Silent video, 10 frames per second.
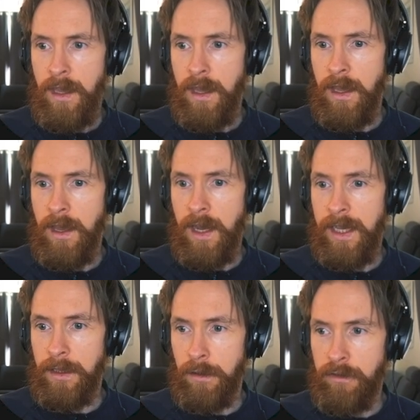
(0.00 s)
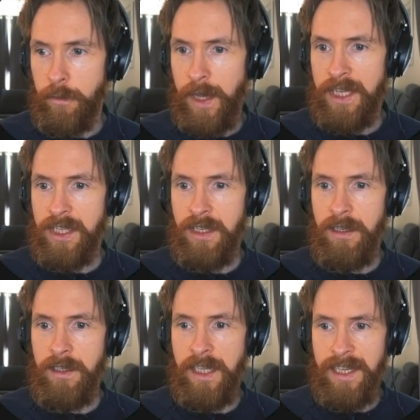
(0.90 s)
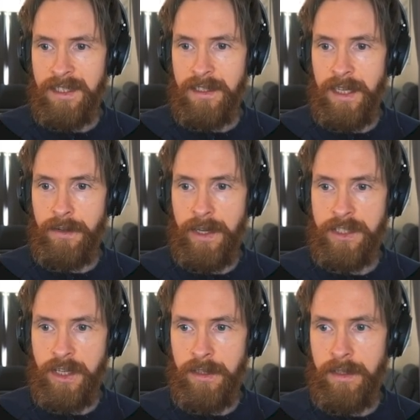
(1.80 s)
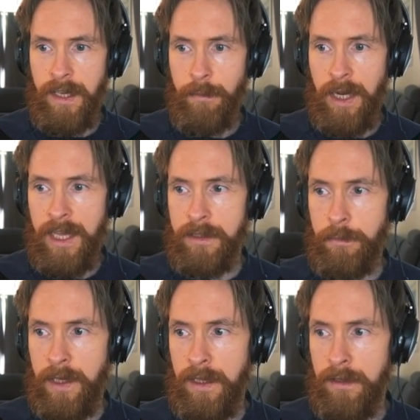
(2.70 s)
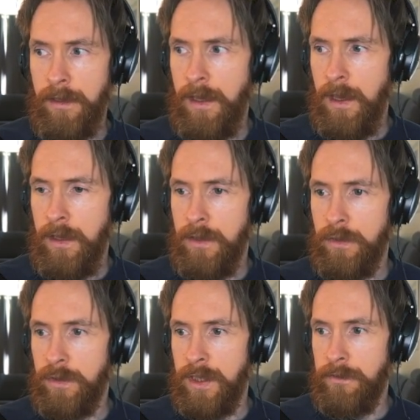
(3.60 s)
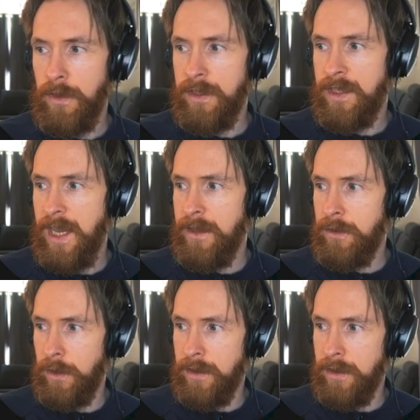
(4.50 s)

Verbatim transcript: I need confirmation. Yes, leader agent. The email has been successfully sent.